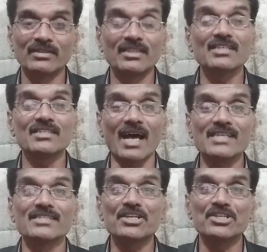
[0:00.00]
This
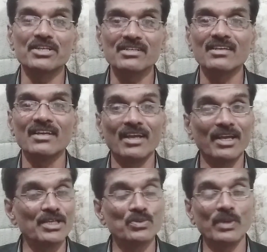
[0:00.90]
assertions
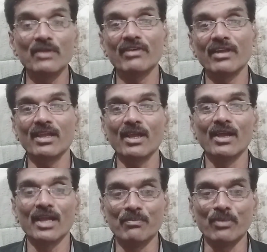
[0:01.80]
is very very
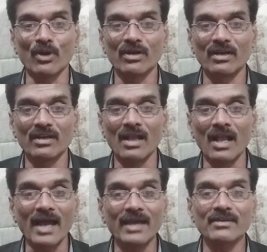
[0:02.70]
important.
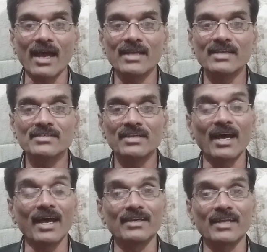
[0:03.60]
I rise,
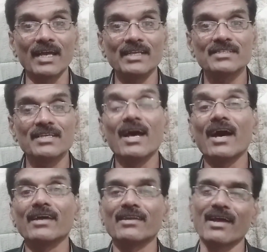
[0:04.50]
I rise,
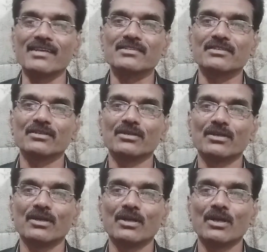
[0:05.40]
I rise.
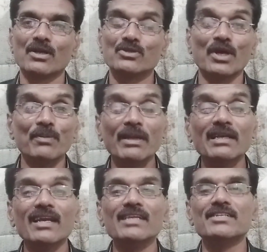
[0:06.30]
So
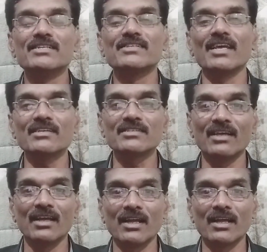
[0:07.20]
repeatedly she says,
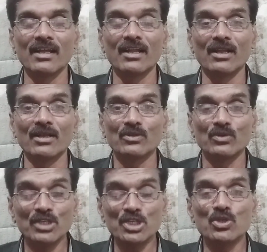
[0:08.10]
so
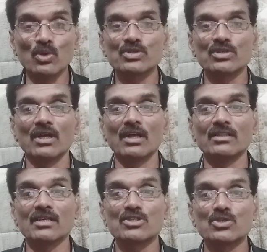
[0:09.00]
this shows
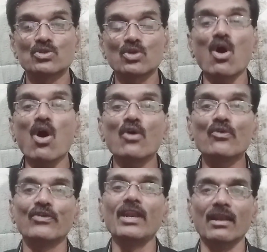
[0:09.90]
the
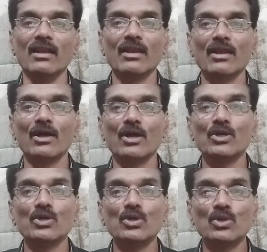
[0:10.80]
strong will
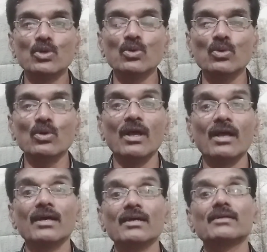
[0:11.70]
to
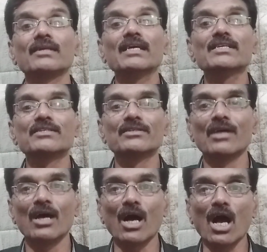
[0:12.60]
rise
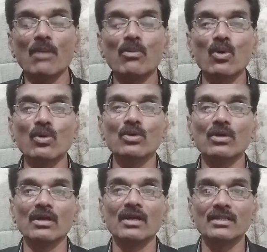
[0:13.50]
above
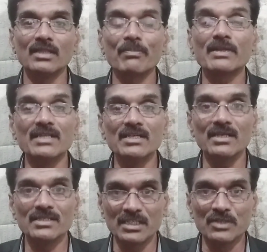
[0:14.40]
the
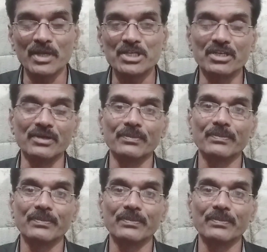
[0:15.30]
present situation.